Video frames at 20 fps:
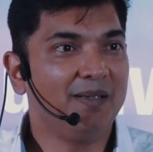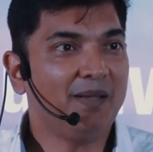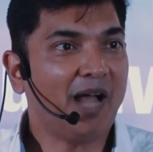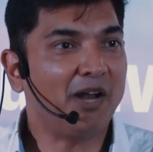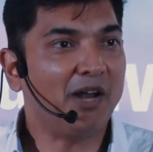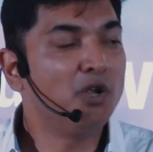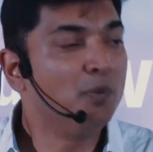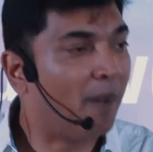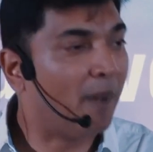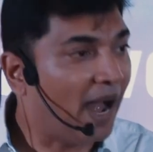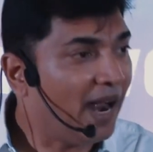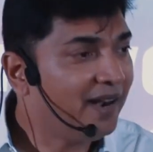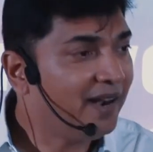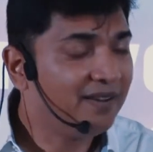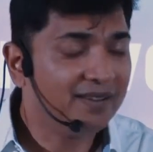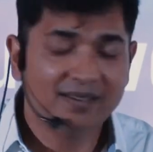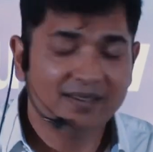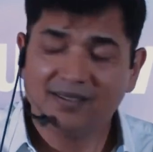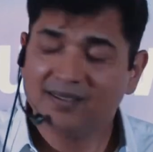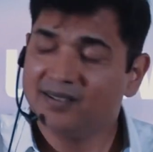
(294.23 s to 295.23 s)
Are you mad?
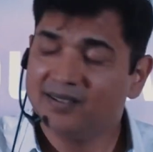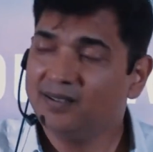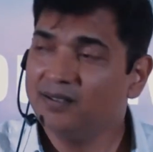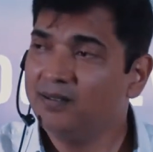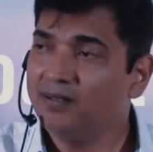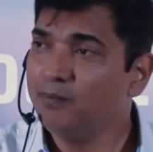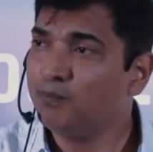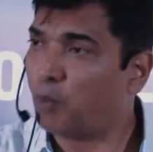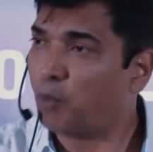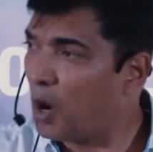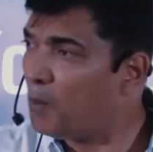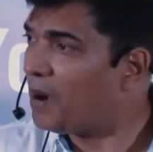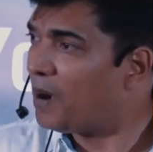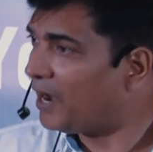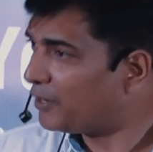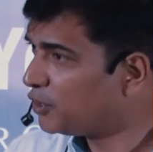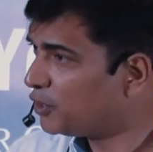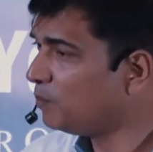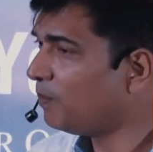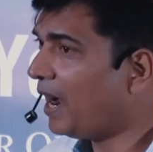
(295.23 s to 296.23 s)
Bob,
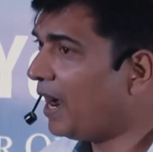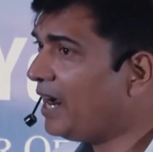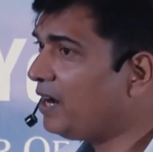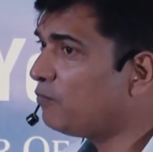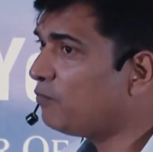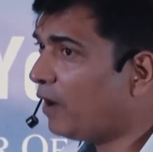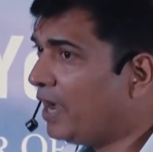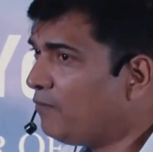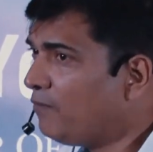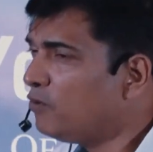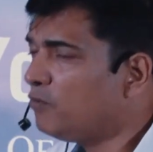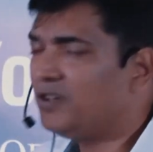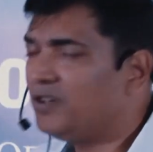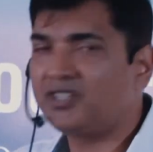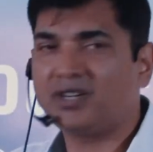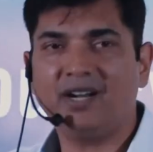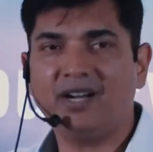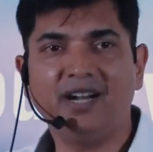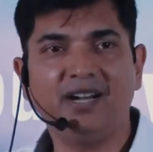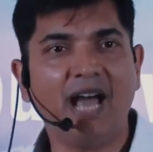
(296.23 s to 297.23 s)
are you mad? Why would we
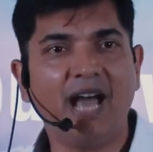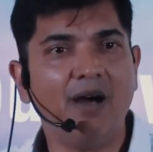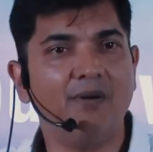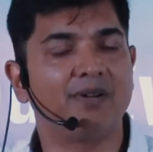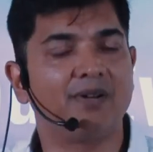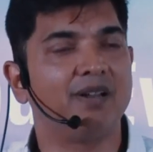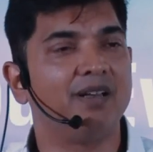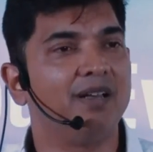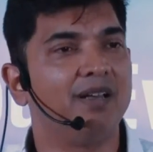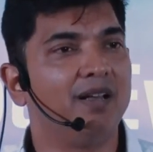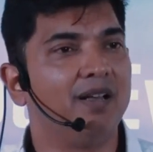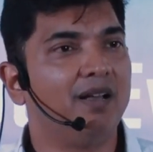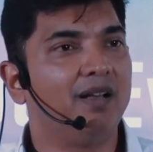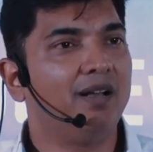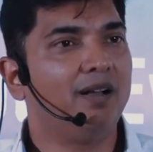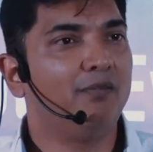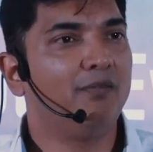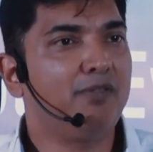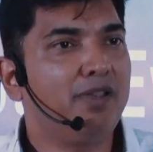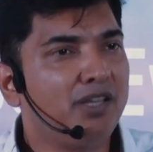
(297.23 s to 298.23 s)
shut it down?
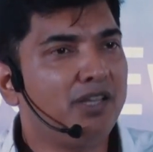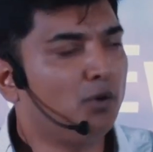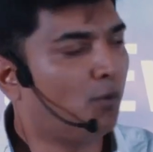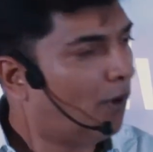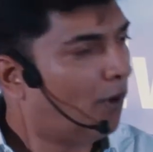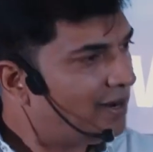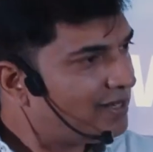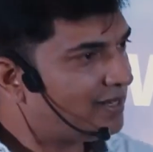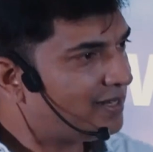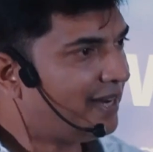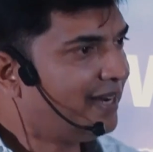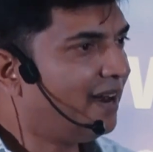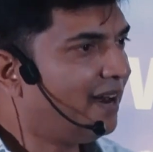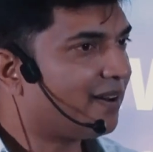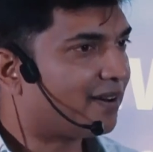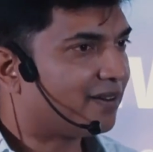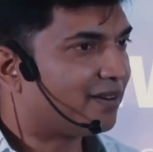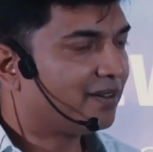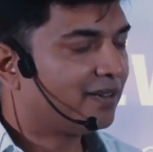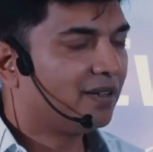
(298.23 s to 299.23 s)
We are the world's
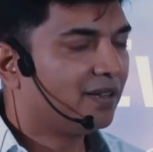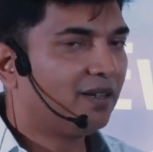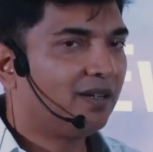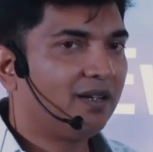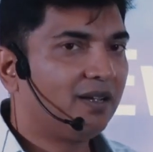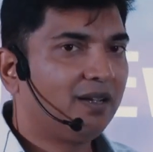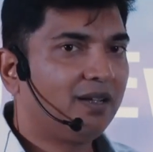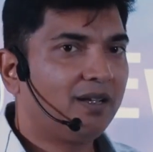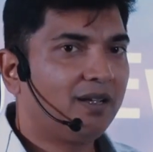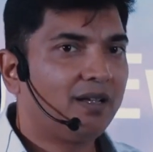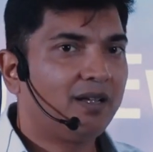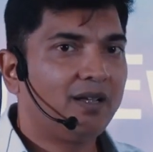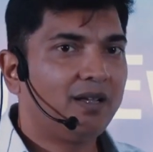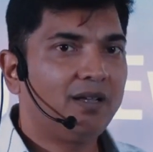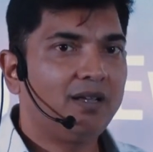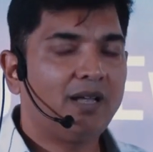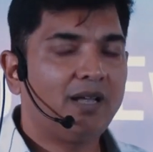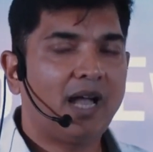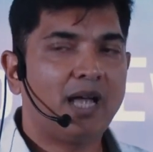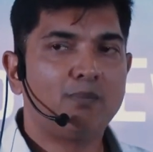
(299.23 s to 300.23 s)
leader.
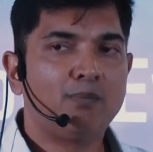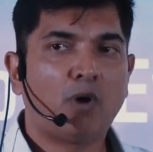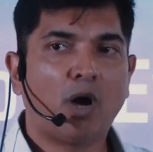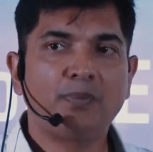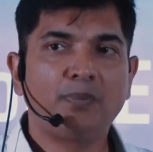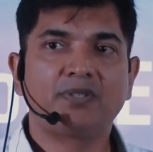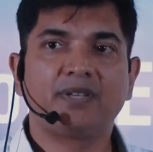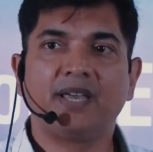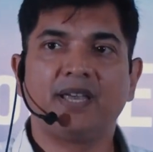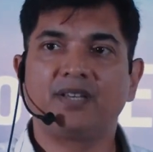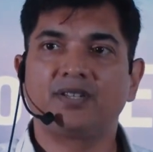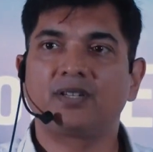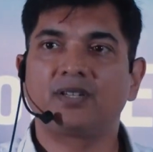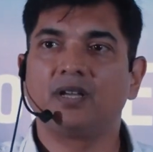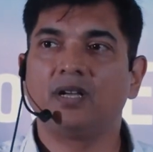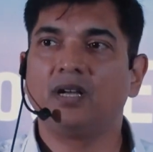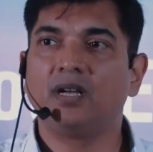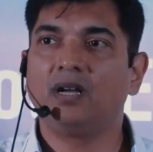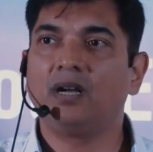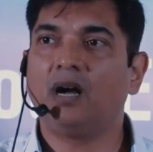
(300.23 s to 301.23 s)
And Bob says,
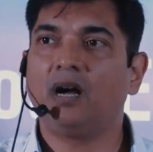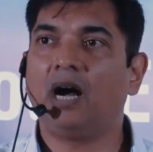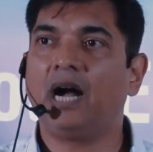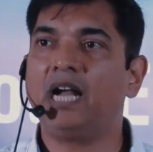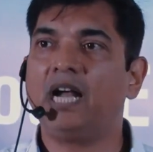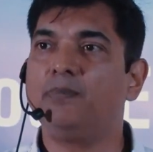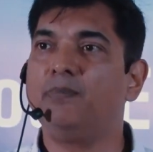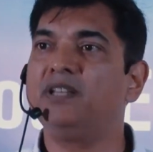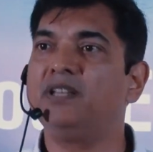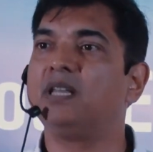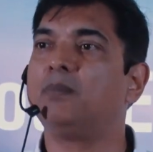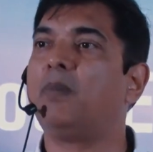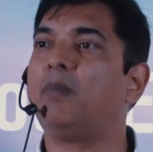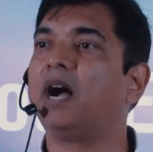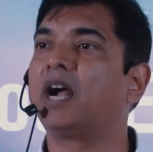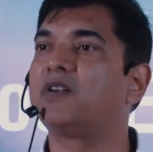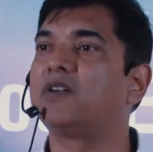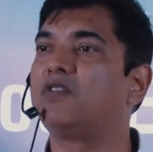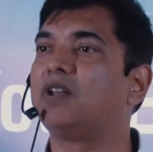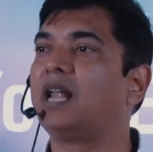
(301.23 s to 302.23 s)
I had been in the
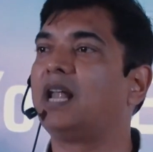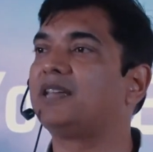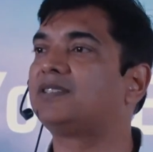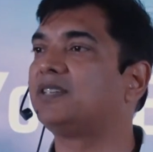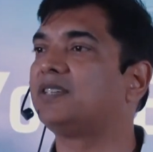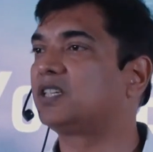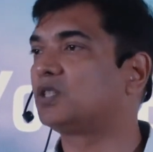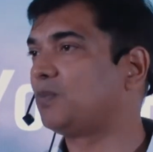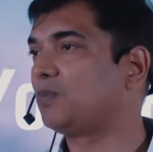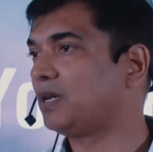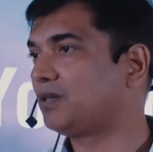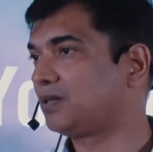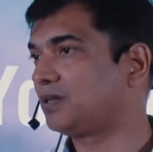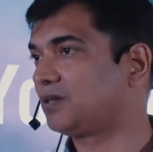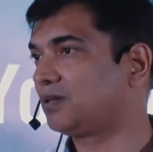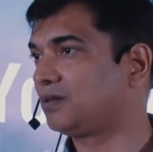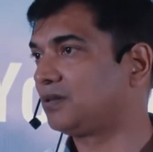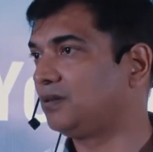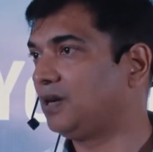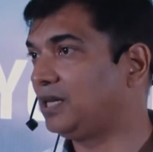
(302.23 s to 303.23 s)
market for the last six
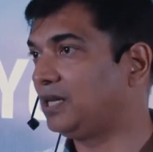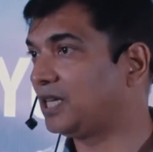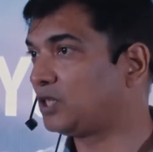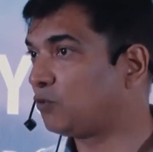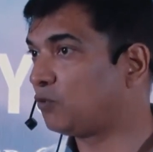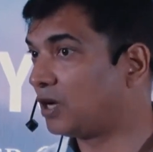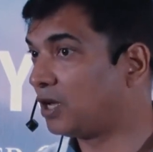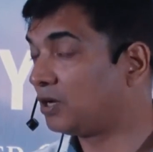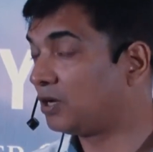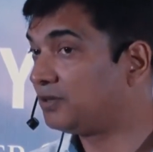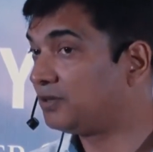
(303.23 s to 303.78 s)
months. And that's what a